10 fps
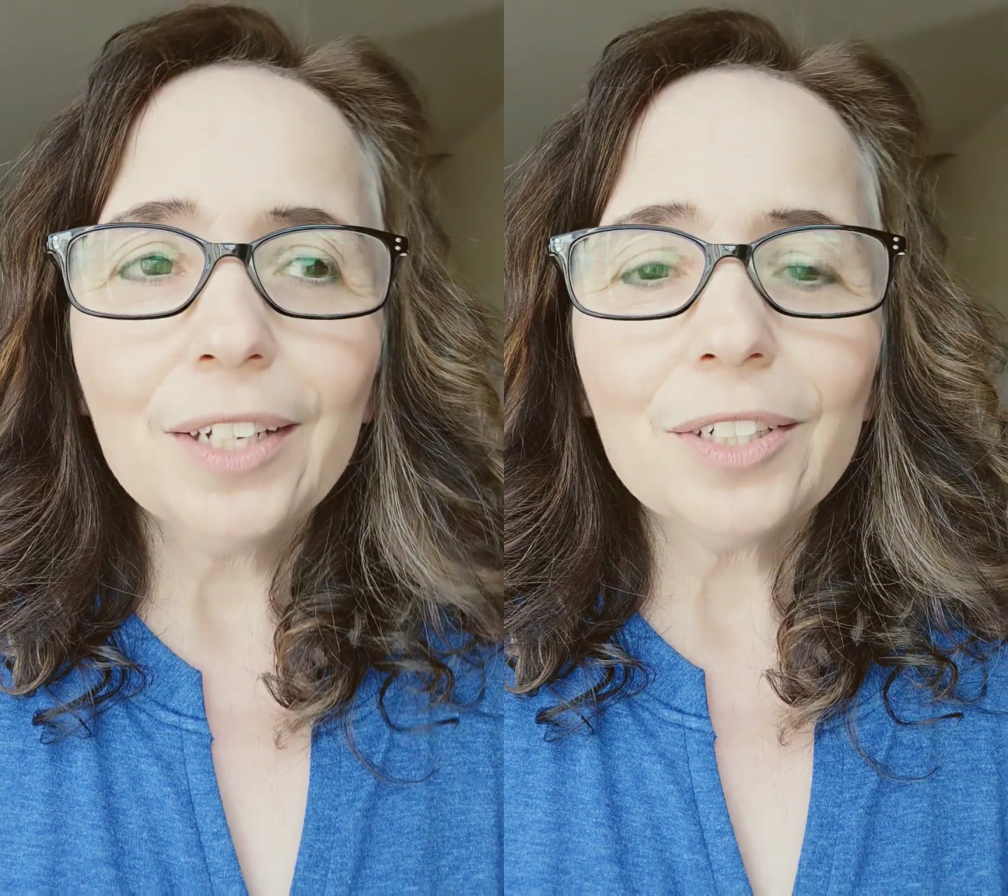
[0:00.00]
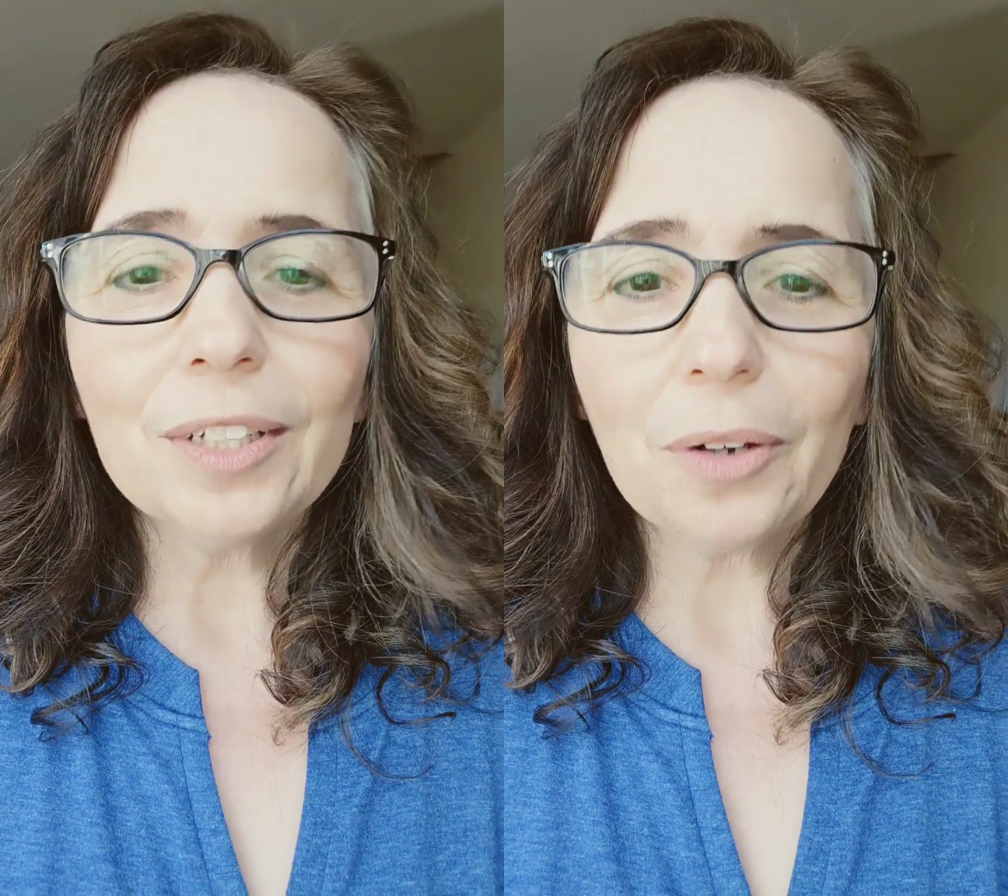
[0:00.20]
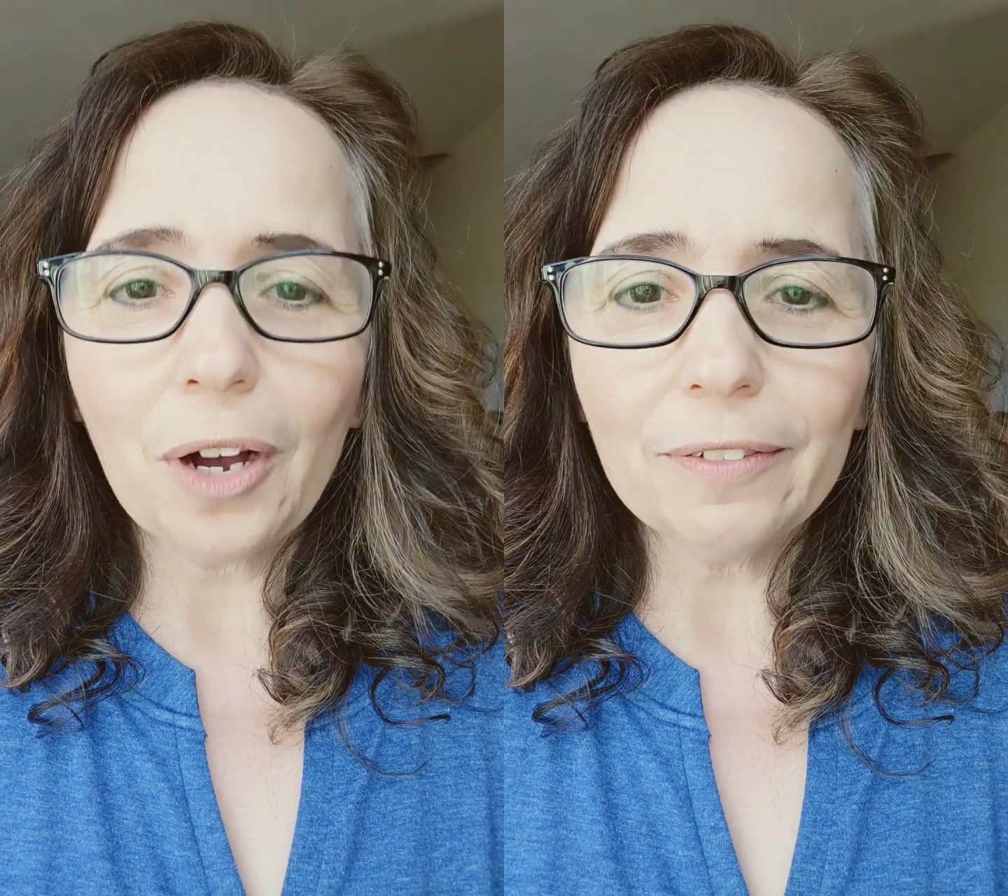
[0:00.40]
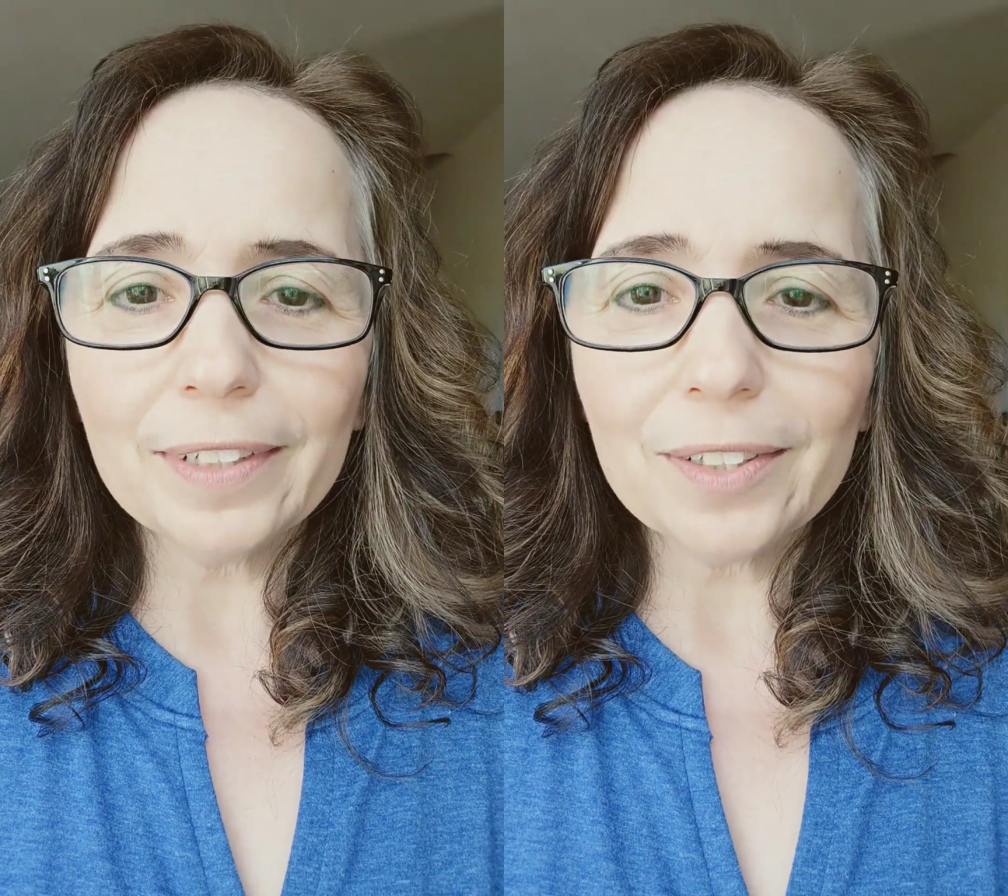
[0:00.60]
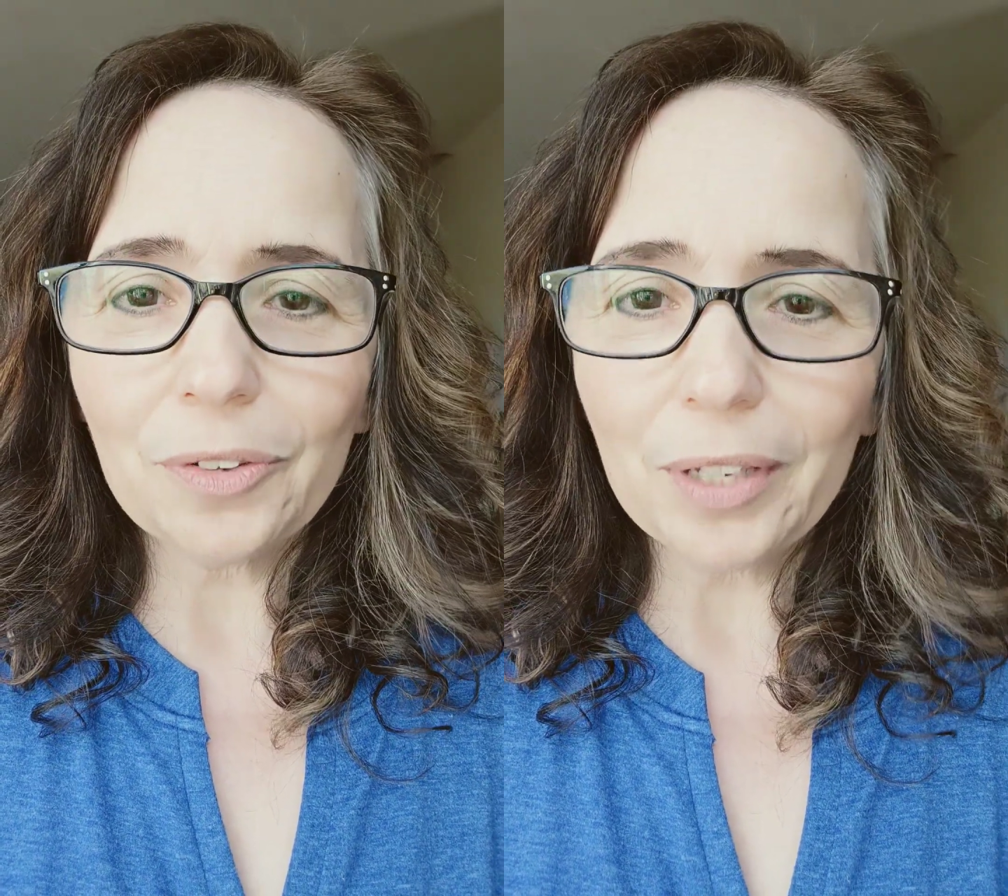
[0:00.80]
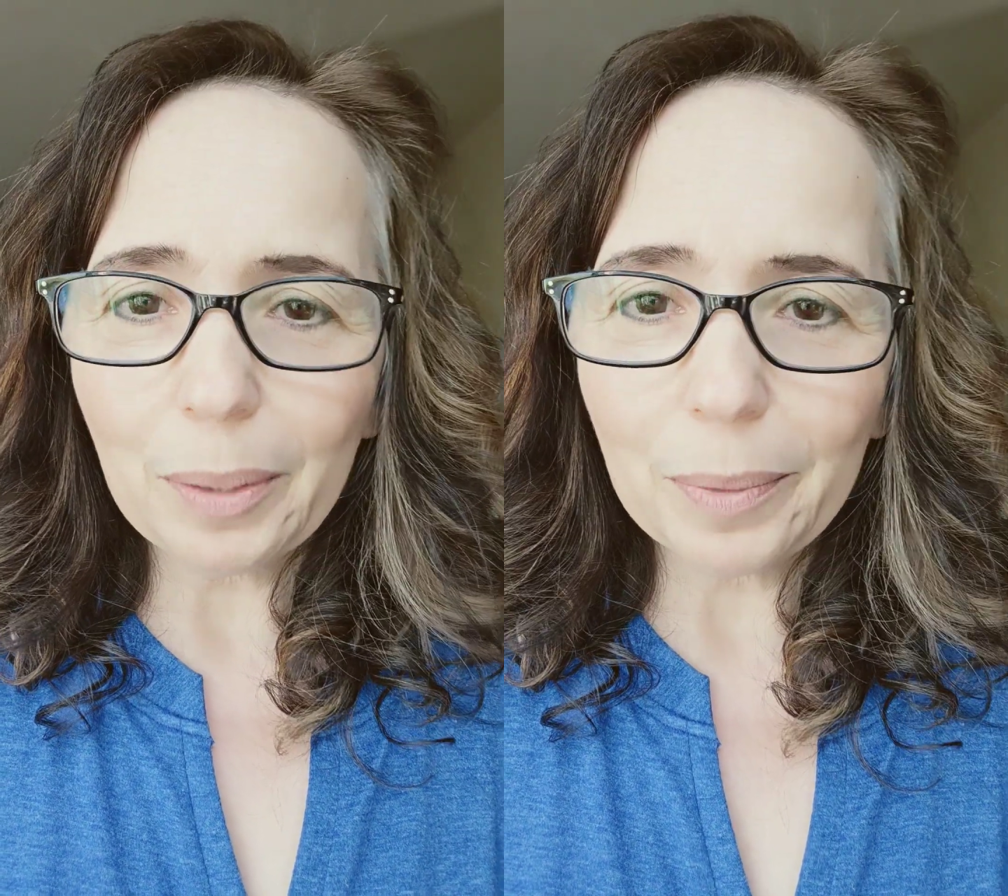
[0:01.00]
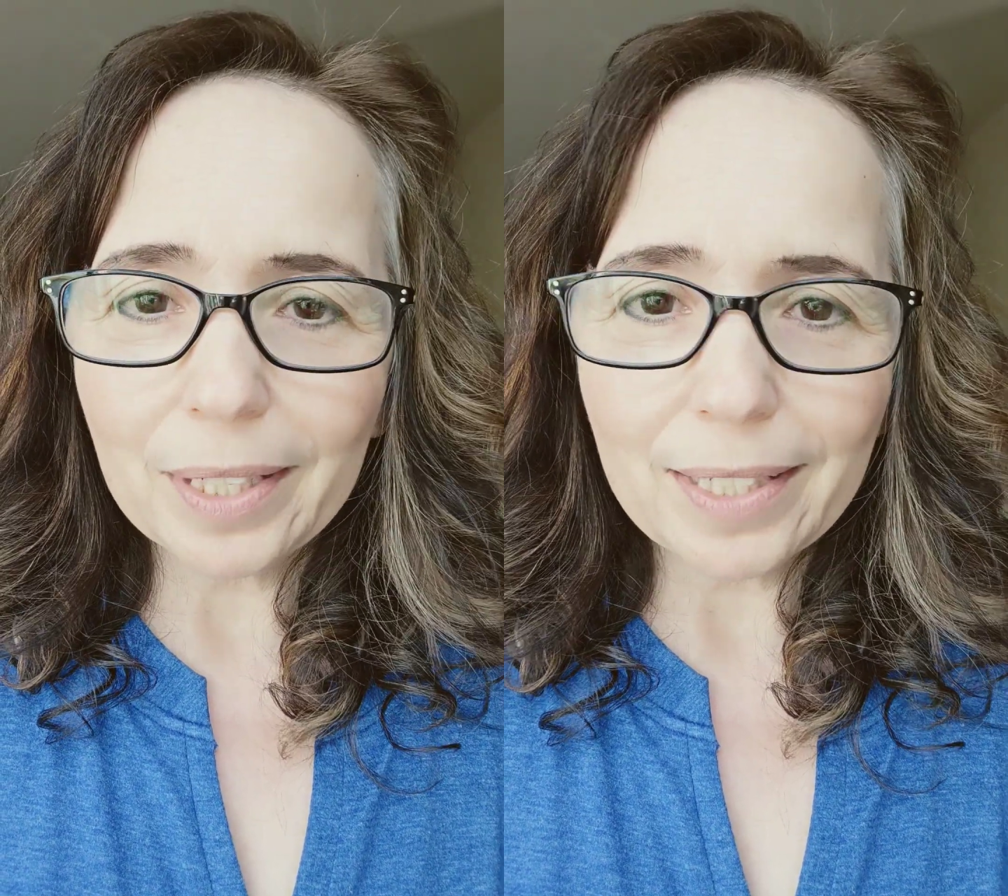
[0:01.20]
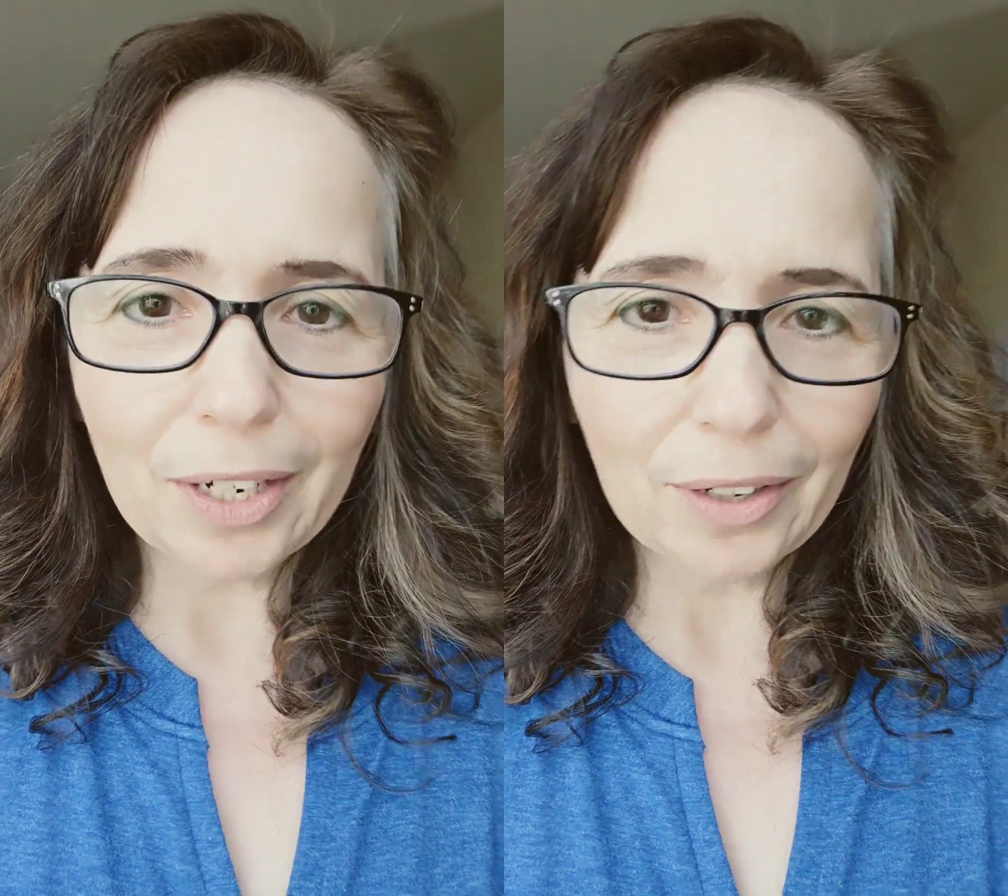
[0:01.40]
to their office so he can be
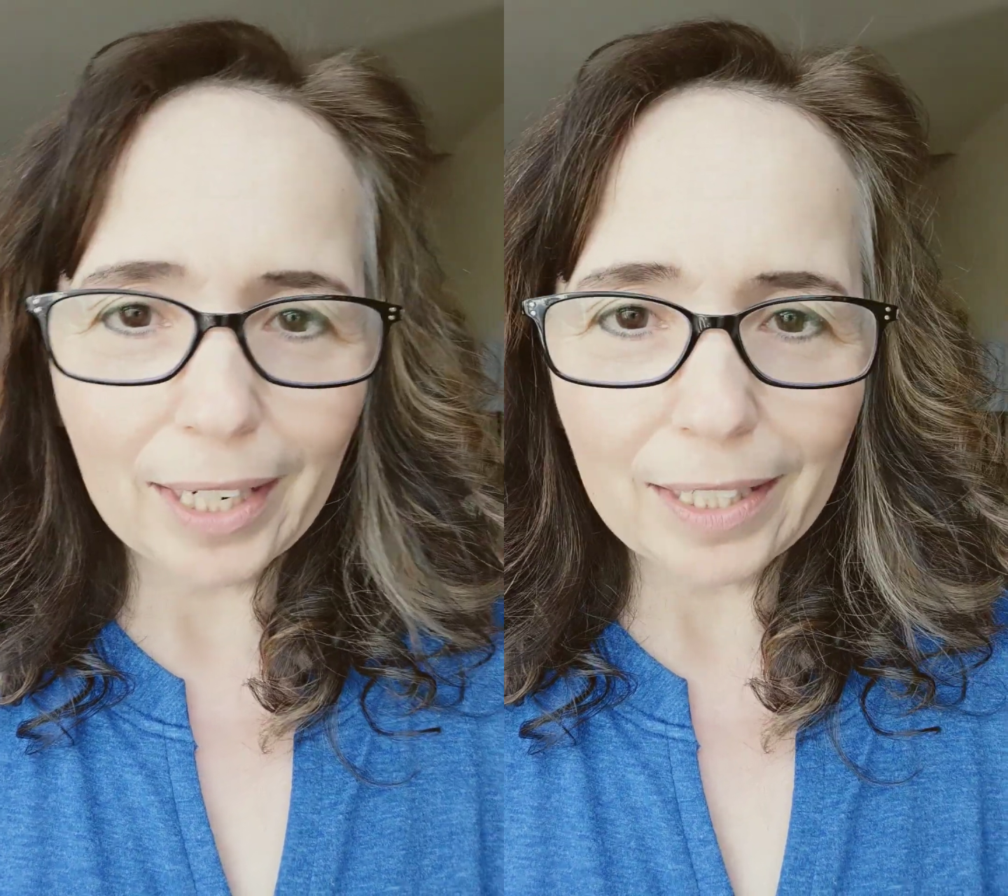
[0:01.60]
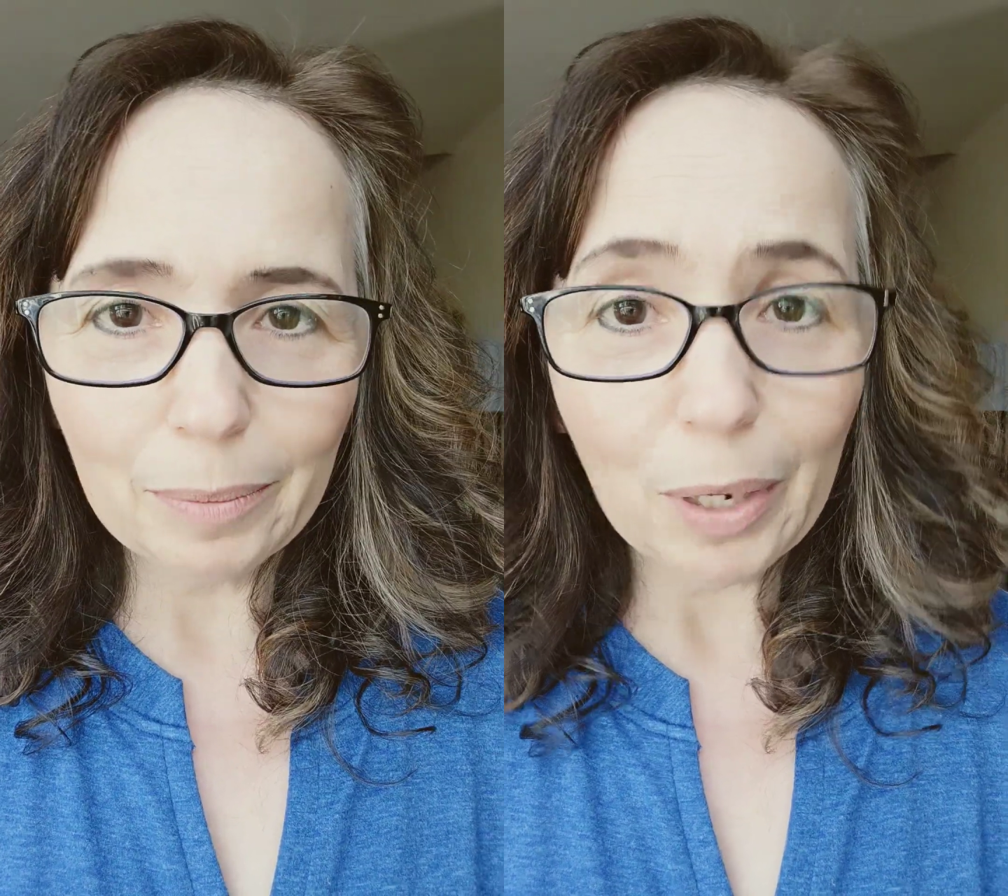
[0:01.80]
interrogated